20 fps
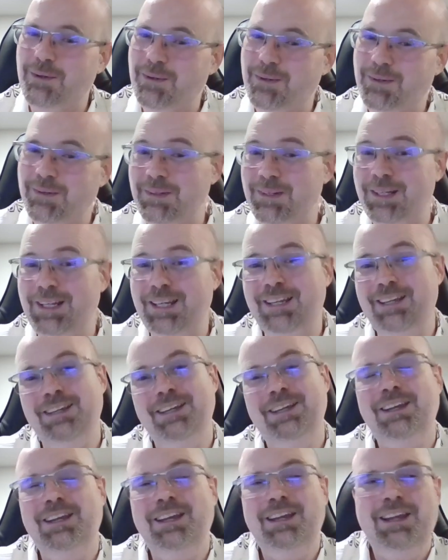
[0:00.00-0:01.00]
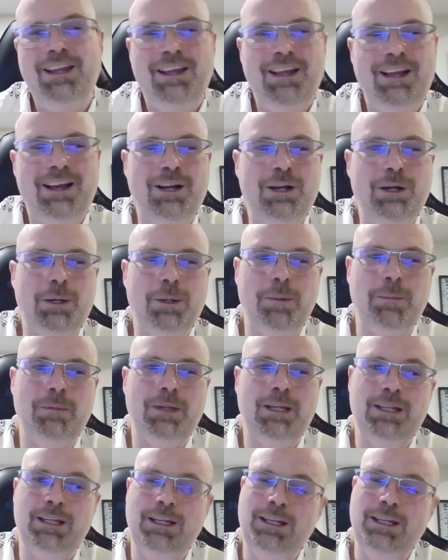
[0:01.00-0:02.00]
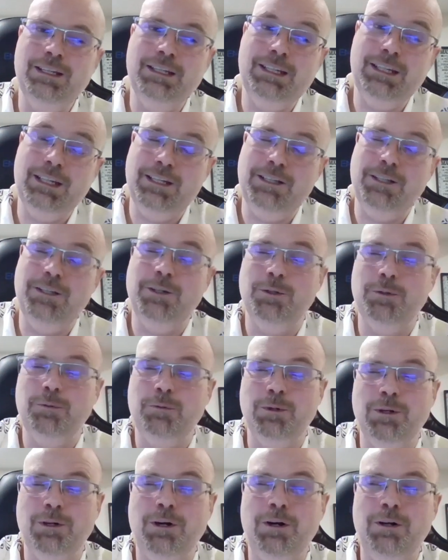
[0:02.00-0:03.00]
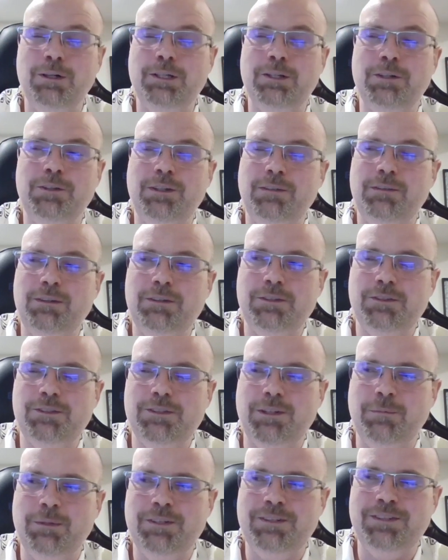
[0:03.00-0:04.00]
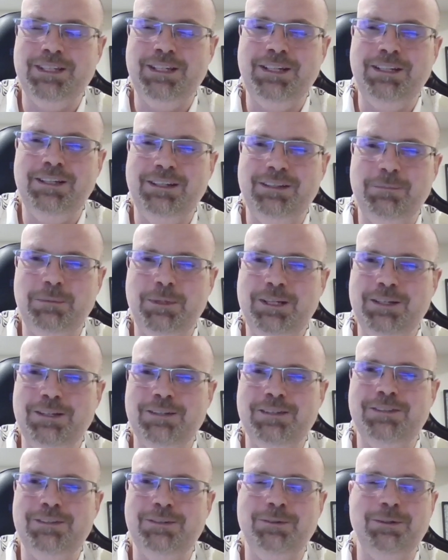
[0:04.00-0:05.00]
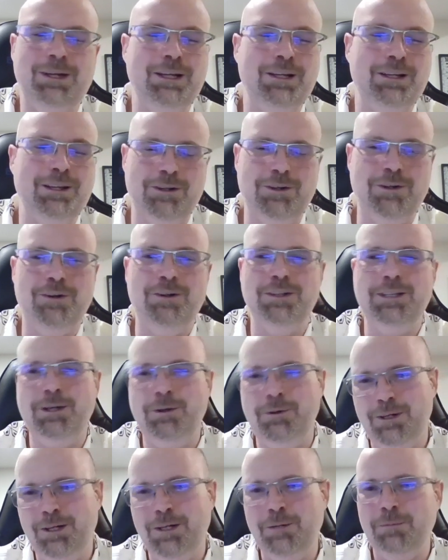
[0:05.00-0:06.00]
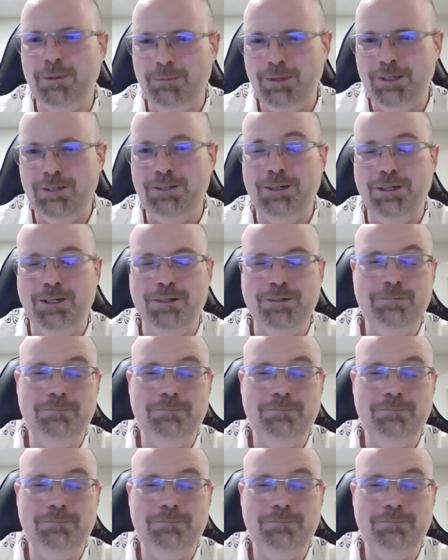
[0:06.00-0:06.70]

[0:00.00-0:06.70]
like, um, and, and, again, you know, we're all guilty of this to some extent eh, because, you know, I got called out on it by my daughter.